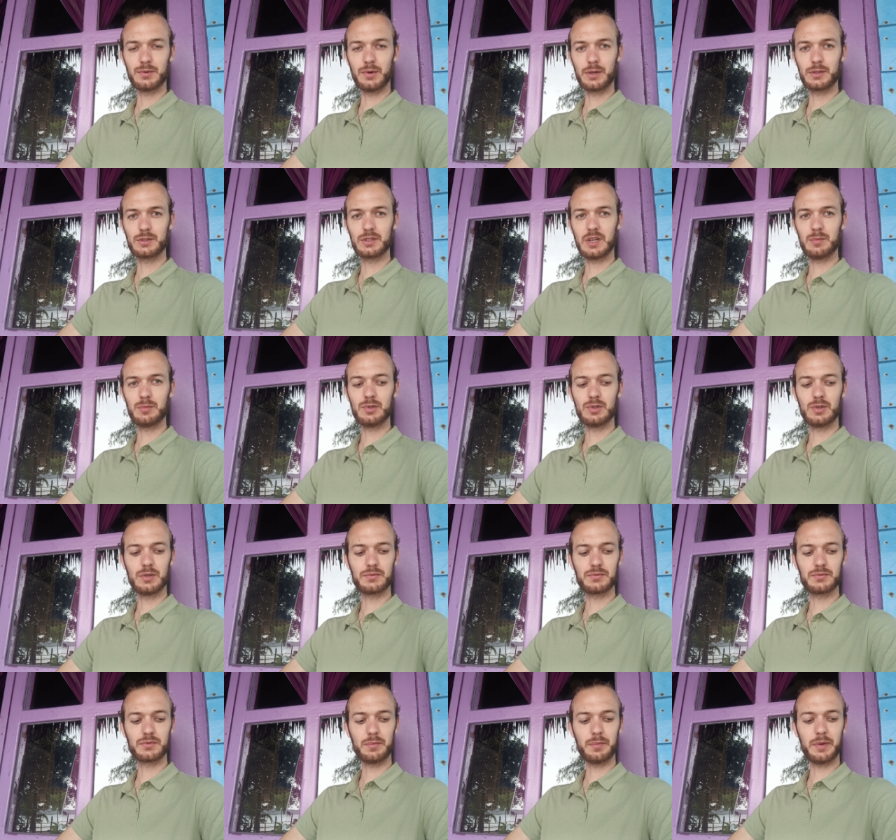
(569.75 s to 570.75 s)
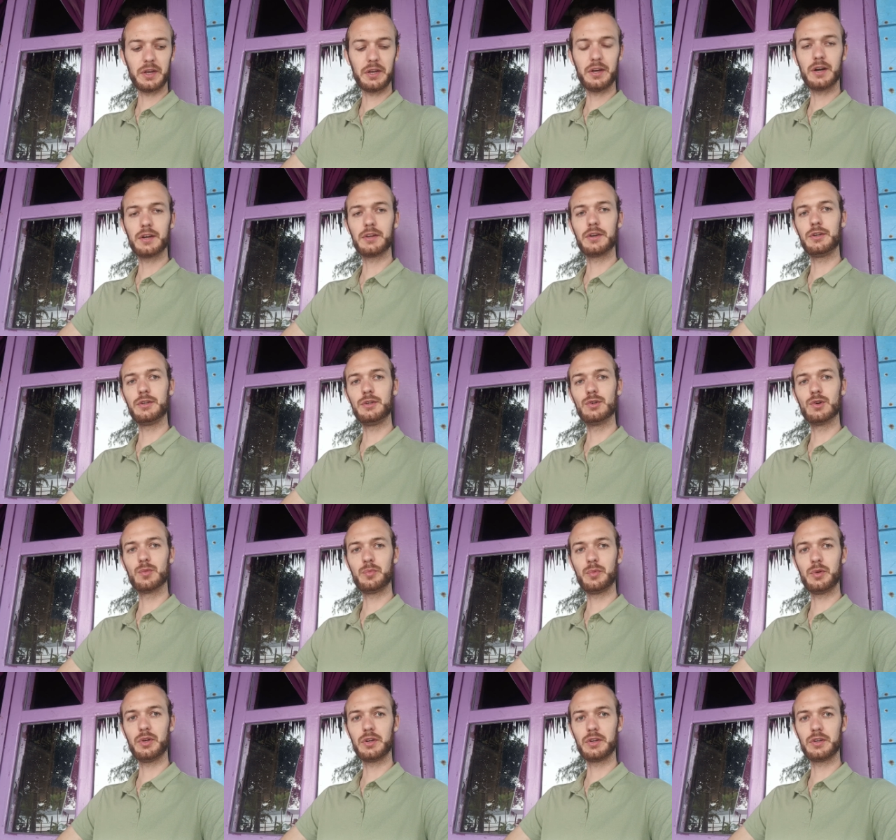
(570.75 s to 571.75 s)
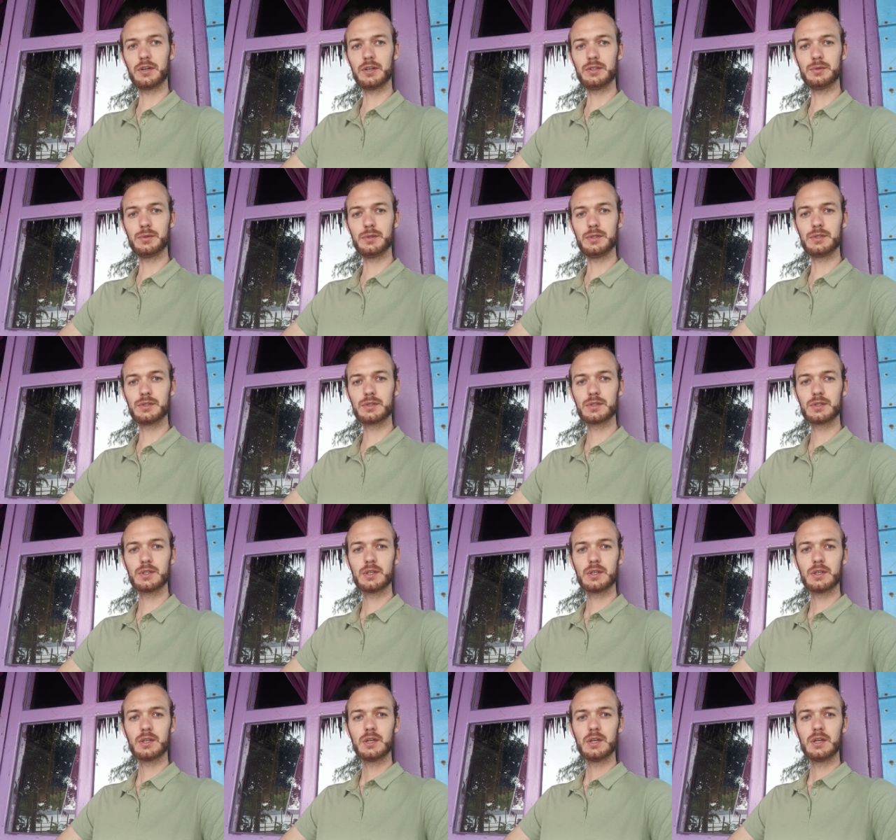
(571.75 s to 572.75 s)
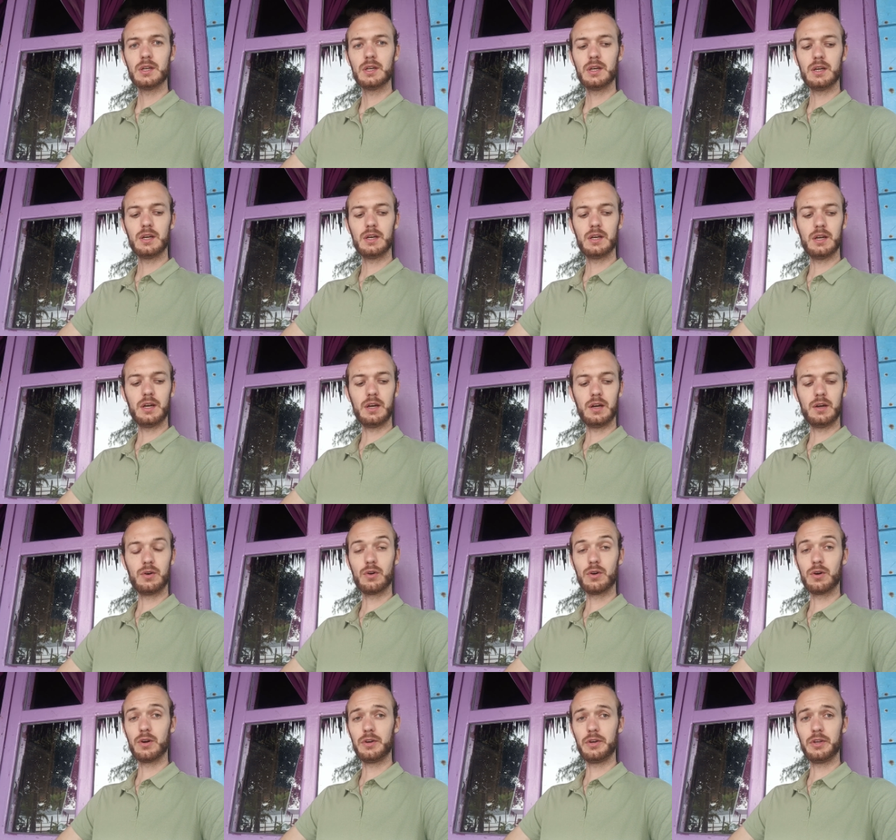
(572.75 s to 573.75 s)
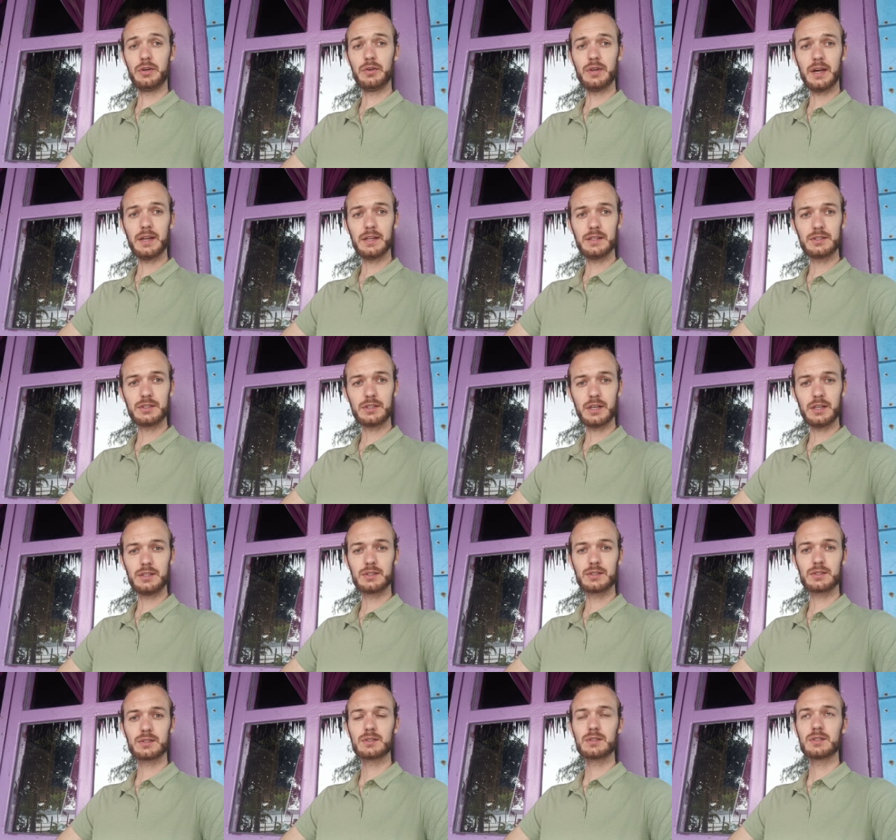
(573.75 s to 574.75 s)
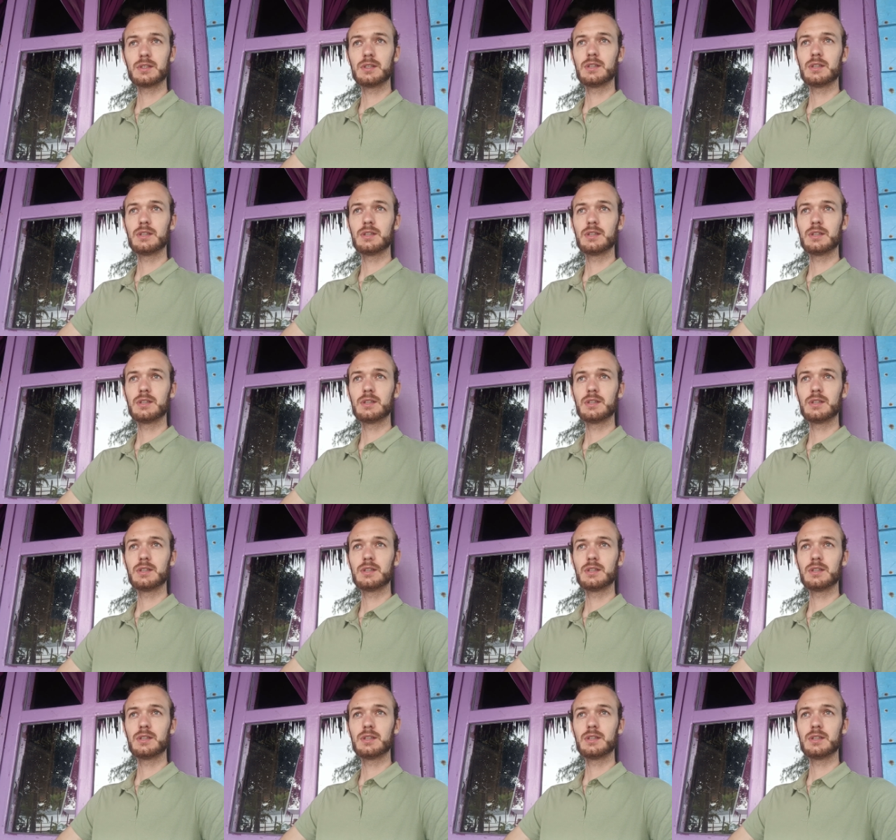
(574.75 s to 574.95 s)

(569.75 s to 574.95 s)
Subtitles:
for example, or for many other European countries, or the United States.